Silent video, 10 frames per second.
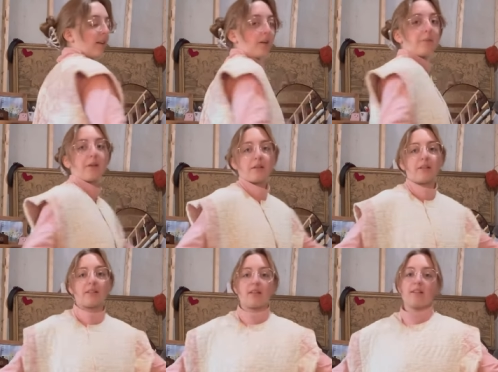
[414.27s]
I'll be able to
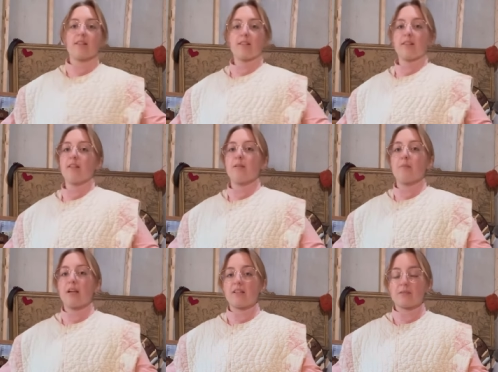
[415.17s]
tell
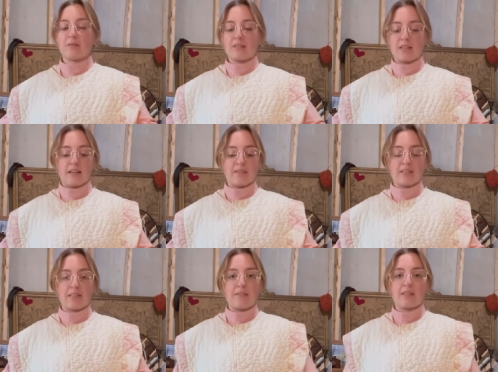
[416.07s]
best once I have the
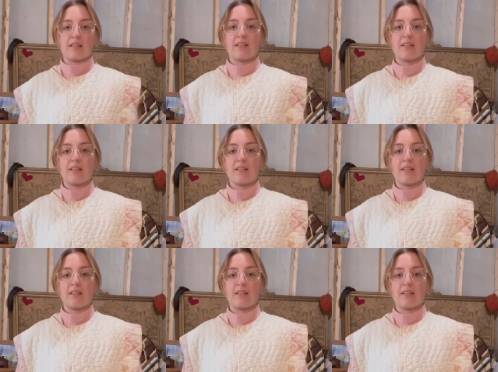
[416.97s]
sleeves on